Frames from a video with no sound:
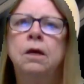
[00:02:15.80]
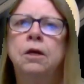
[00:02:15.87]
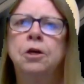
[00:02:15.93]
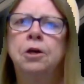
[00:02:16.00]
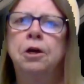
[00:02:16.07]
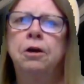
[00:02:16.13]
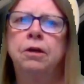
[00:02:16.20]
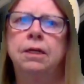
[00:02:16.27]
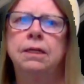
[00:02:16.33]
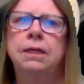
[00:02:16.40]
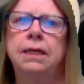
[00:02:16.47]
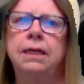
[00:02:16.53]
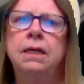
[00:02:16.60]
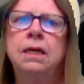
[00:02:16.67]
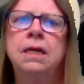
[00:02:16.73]

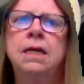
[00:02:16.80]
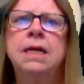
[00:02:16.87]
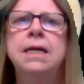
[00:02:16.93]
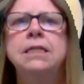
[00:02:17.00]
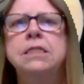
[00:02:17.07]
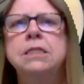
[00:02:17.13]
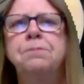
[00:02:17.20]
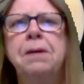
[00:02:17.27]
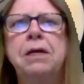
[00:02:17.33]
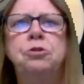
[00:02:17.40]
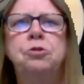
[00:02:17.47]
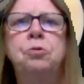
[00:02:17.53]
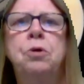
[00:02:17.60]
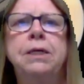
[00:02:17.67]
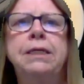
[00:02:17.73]
Currently, it's about
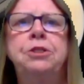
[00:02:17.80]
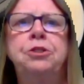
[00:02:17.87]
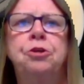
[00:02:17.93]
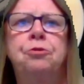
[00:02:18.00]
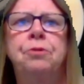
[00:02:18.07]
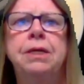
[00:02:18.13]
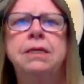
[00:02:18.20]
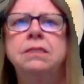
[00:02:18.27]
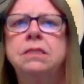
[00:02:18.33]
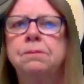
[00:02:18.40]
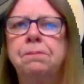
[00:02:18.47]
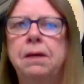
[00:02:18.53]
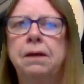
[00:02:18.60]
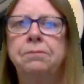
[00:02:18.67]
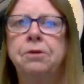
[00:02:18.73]
20 degrees
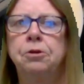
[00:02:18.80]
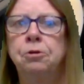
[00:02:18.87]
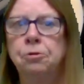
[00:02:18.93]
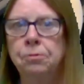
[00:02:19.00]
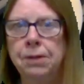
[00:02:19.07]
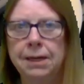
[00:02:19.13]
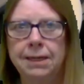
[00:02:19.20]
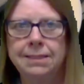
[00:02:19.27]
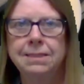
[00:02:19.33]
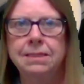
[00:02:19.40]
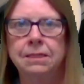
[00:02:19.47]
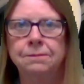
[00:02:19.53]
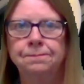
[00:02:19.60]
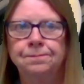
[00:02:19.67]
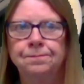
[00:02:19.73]
above the
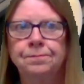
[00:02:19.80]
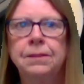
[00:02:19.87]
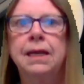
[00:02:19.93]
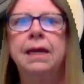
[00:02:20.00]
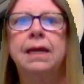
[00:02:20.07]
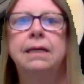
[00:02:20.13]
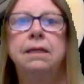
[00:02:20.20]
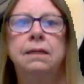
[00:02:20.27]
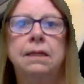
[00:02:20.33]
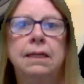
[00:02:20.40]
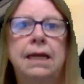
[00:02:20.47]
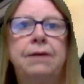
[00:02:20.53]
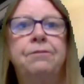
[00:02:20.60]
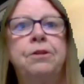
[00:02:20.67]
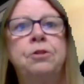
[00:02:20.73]
horizon at
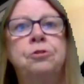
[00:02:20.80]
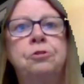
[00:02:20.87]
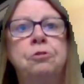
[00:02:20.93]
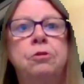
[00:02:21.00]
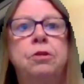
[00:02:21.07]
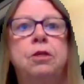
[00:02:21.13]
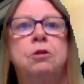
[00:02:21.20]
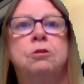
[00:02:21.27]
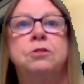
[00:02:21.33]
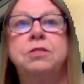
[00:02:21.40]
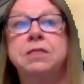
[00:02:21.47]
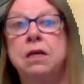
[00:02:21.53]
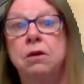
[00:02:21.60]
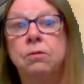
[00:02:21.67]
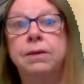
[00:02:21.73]
11:30 or
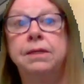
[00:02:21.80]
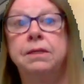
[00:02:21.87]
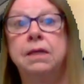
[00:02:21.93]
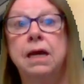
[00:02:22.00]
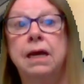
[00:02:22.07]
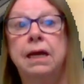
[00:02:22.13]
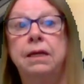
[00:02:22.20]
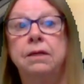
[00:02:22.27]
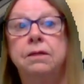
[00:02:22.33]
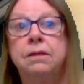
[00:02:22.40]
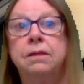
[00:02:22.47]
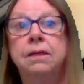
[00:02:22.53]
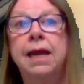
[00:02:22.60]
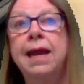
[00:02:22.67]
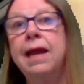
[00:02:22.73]
so at night.
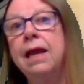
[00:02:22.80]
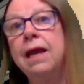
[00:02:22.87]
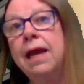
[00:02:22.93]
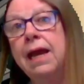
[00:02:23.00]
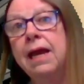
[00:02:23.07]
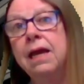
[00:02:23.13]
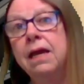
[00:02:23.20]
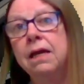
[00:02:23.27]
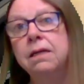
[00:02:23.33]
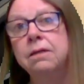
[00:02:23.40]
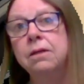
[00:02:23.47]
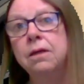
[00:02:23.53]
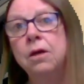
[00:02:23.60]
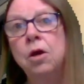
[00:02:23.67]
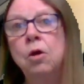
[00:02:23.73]

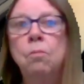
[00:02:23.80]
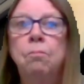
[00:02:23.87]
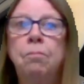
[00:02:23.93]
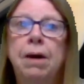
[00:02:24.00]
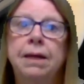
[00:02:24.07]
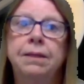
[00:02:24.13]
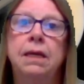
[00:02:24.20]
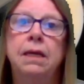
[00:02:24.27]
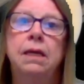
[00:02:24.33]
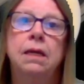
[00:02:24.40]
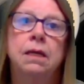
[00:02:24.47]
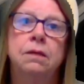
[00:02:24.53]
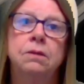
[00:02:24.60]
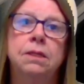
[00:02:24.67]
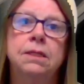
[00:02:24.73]
And by the
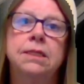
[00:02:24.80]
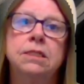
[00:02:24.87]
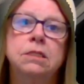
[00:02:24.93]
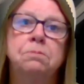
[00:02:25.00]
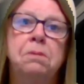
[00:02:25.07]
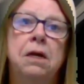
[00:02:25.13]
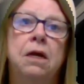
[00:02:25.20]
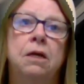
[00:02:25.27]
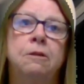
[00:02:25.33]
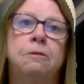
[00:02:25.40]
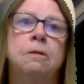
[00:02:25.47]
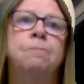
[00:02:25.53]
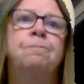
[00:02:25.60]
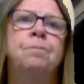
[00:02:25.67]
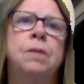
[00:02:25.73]
end of this month,
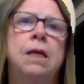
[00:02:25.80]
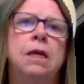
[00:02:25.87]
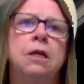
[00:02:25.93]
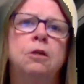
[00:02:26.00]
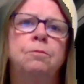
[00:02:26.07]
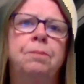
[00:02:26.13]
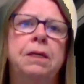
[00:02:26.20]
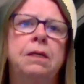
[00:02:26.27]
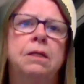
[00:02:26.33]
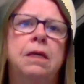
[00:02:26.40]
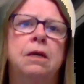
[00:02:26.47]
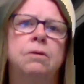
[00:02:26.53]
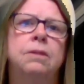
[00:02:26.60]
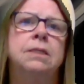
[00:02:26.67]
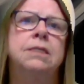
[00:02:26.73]
it'll be
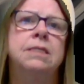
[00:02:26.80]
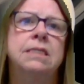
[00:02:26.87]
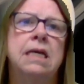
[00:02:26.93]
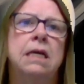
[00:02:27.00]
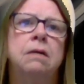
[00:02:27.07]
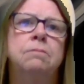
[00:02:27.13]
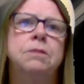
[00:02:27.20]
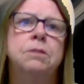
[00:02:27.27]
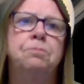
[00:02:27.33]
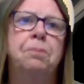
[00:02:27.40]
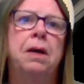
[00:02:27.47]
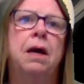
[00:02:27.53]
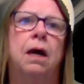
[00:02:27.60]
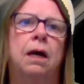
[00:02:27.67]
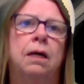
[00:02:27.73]
there in the same
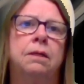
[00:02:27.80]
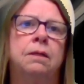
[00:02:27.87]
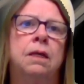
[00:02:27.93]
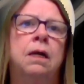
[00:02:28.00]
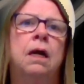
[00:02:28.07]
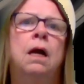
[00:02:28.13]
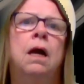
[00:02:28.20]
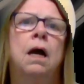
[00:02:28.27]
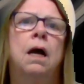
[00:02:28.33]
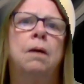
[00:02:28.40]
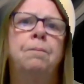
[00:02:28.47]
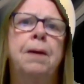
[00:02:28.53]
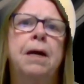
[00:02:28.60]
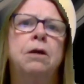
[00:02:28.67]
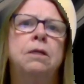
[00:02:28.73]
spot
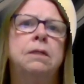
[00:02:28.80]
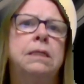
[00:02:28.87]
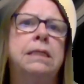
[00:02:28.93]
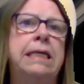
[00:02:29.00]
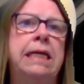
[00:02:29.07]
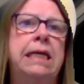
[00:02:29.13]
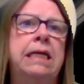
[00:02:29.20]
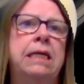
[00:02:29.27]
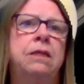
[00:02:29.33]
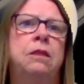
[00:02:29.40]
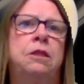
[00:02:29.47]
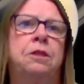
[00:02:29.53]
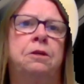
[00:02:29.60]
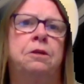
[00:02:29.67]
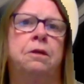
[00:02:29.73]
about
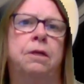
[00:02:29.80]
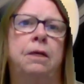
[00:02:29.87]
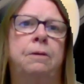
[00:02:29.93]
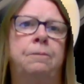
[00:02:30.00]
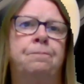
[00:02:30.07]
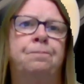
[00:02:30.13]
10:30.